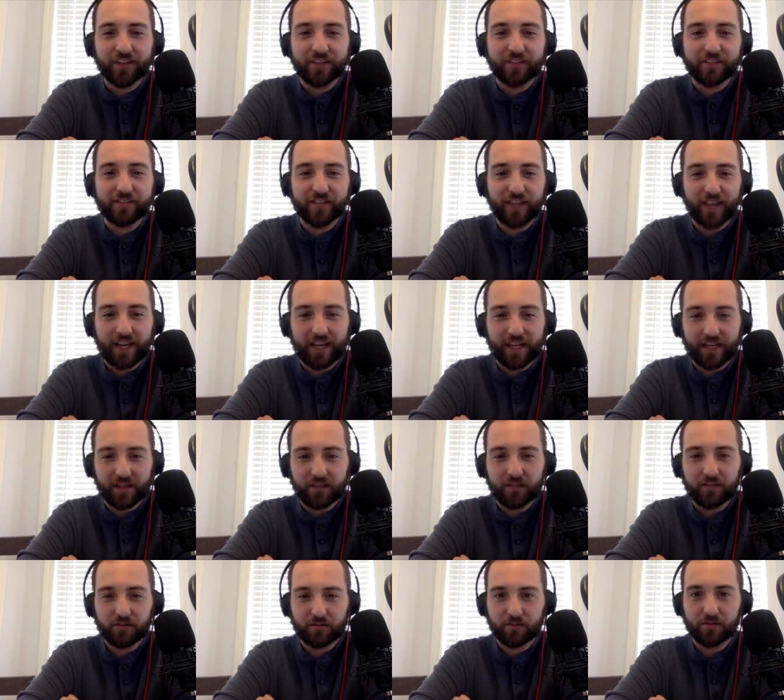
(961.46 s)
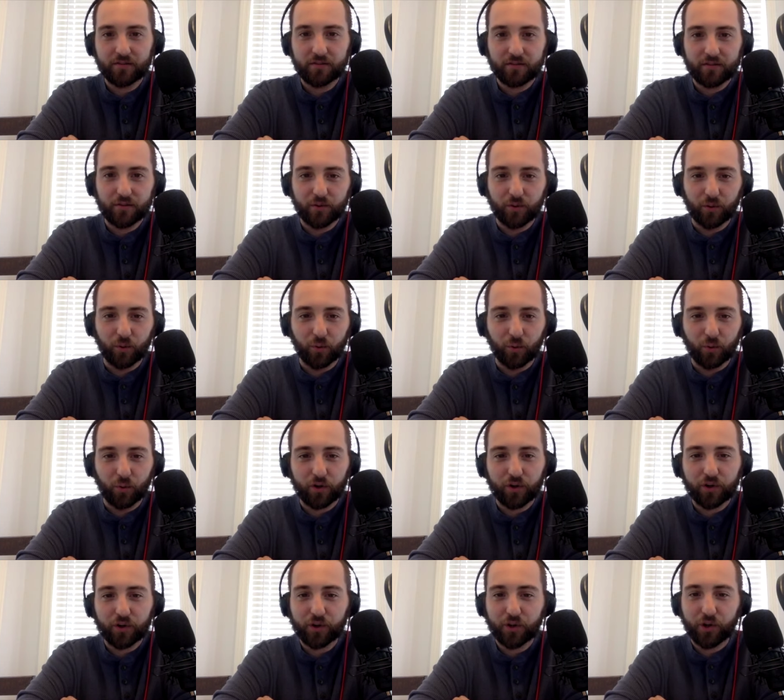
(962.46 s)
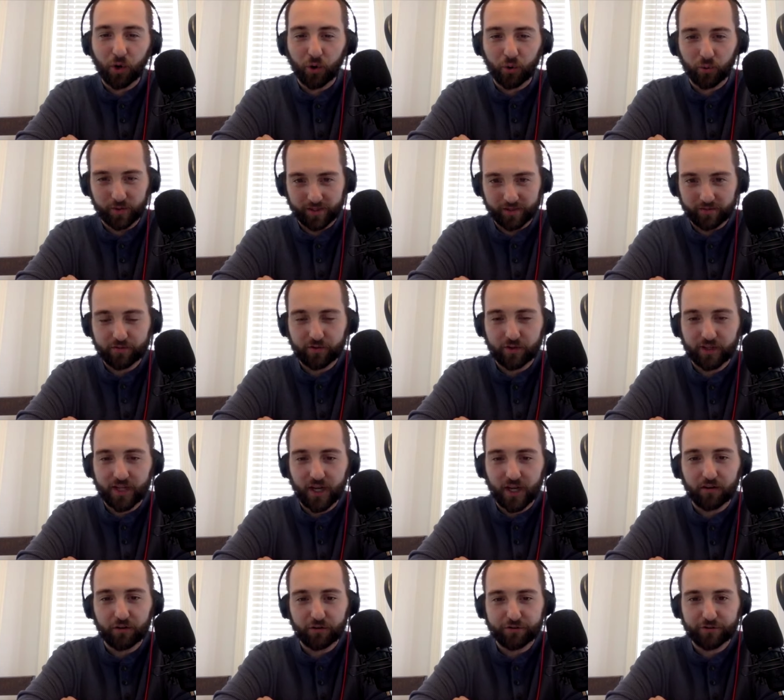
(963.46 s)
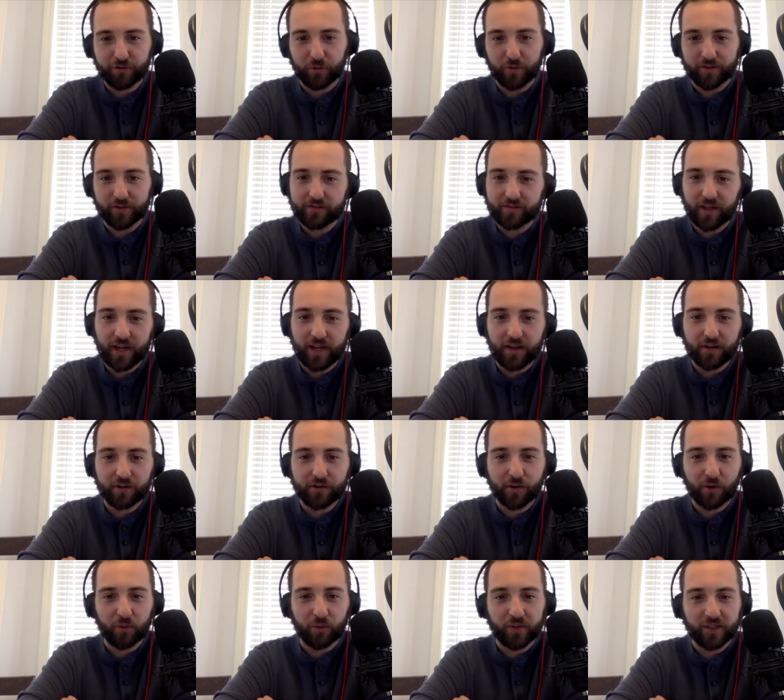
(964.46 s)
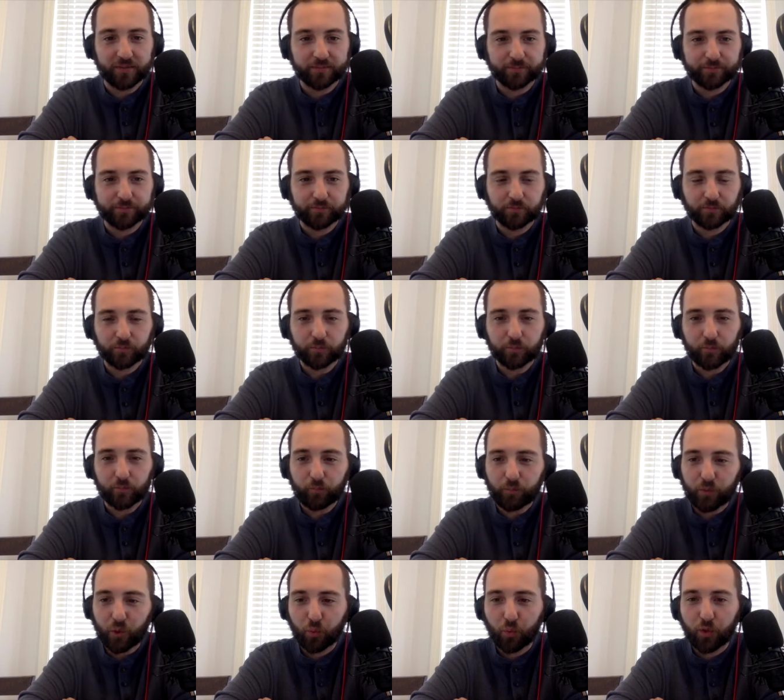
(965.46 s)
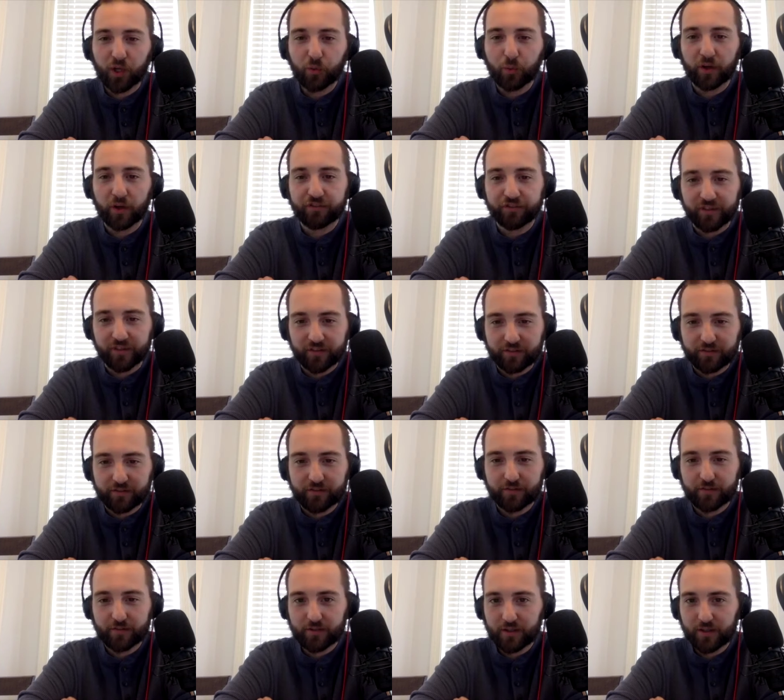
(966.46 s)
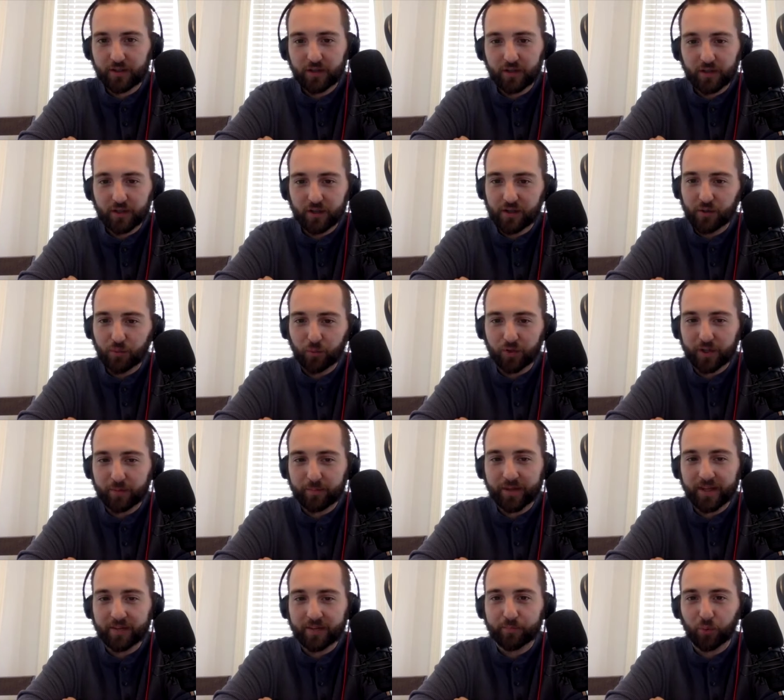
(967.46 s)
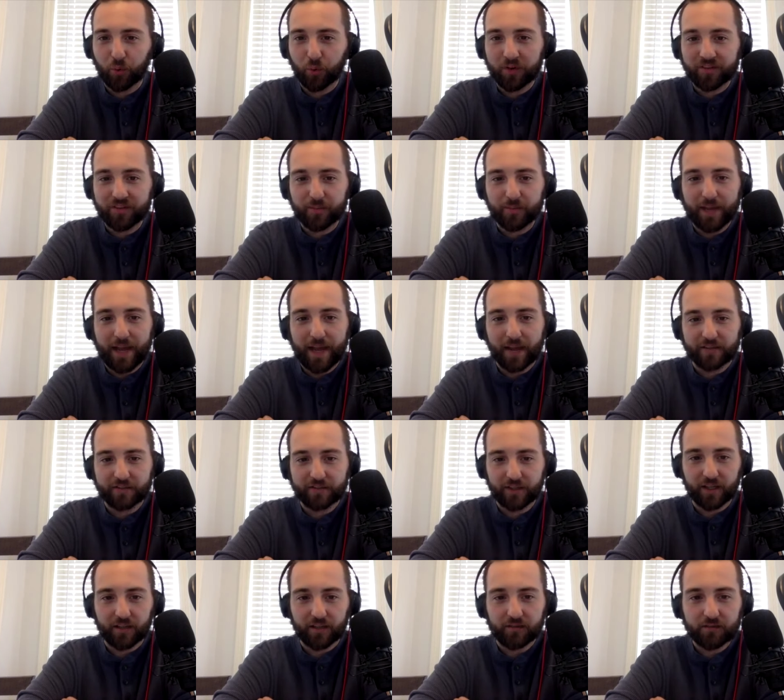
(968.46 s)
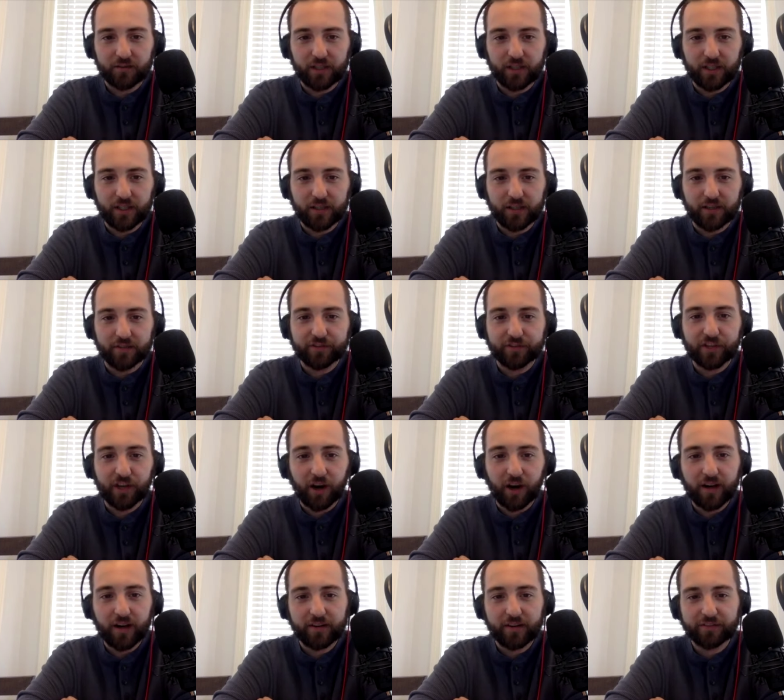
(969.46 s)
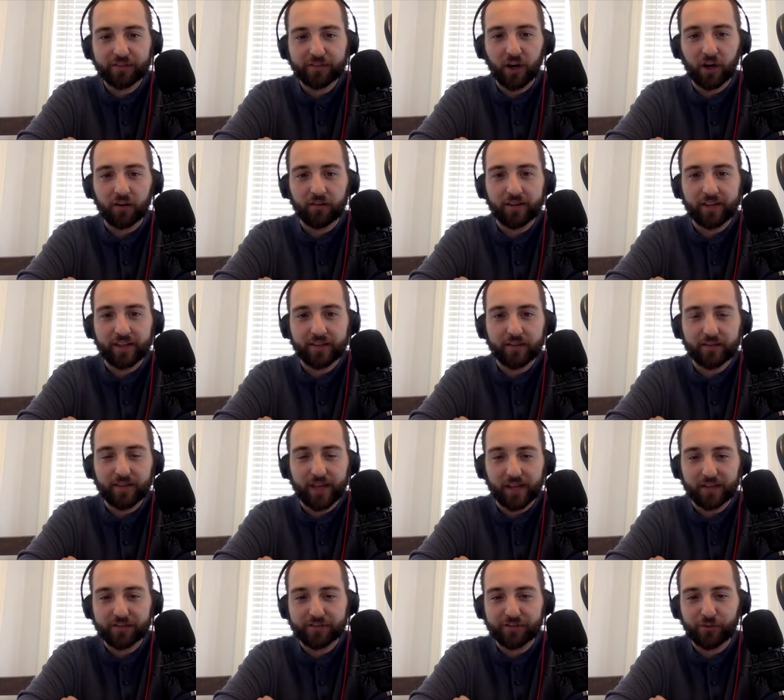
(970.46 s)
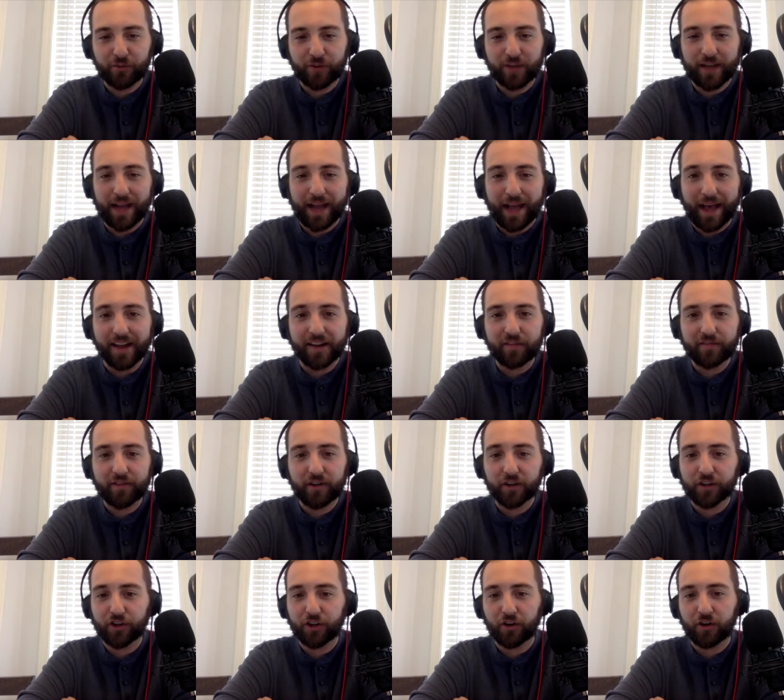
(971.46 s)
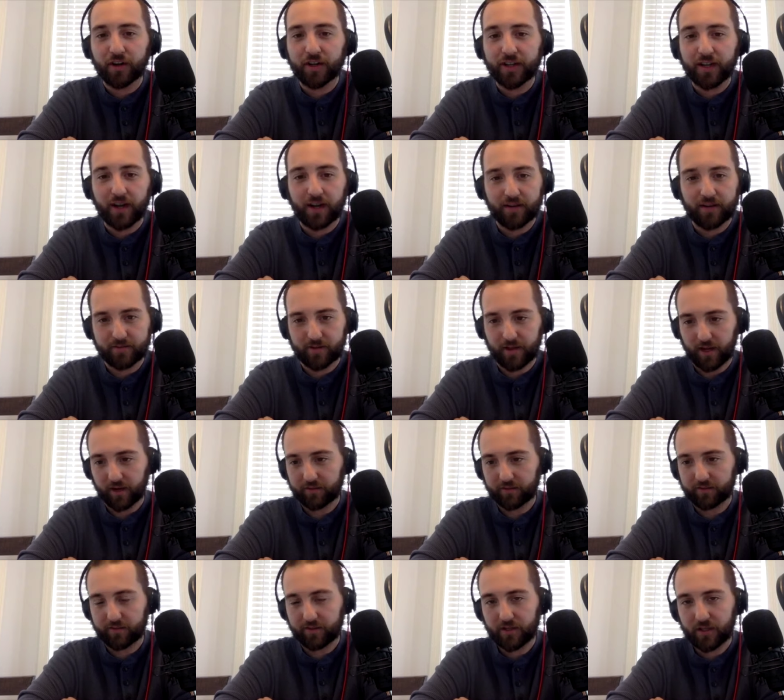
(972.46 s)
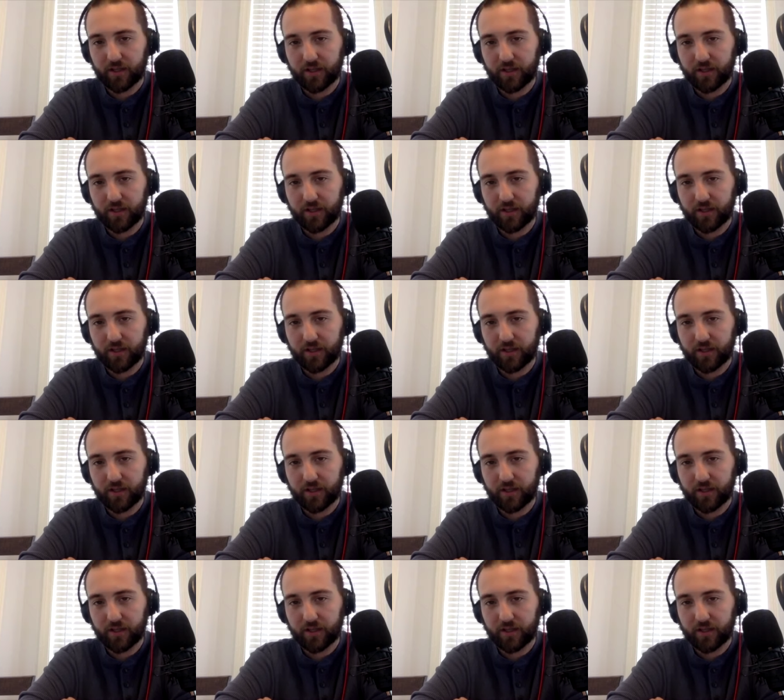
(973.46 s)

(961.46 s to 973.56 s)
staying or going for a college student, staying or going, what questions would it be important to be asking? If God is calling that student out of their current context,